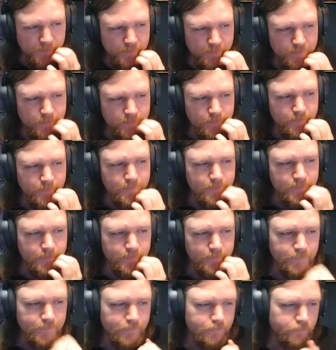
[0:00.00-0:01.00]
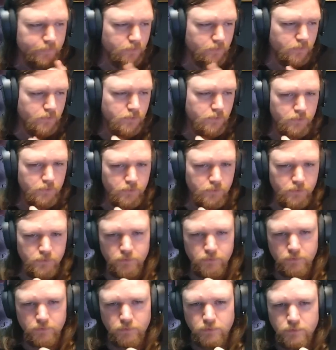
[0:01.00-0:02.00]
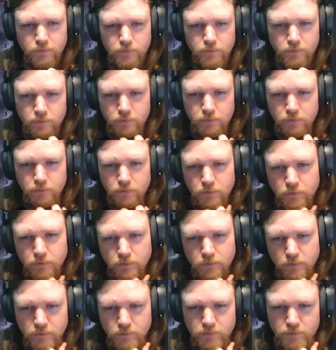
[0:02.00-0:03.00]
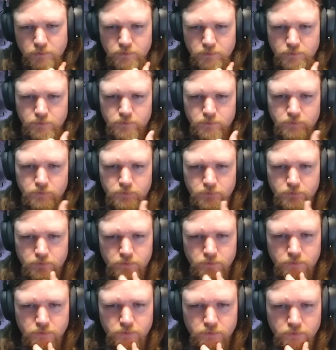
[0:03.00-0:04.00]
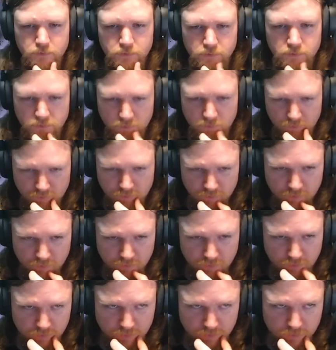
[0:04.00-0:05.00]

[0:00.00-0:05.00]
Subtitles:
(no one is talking)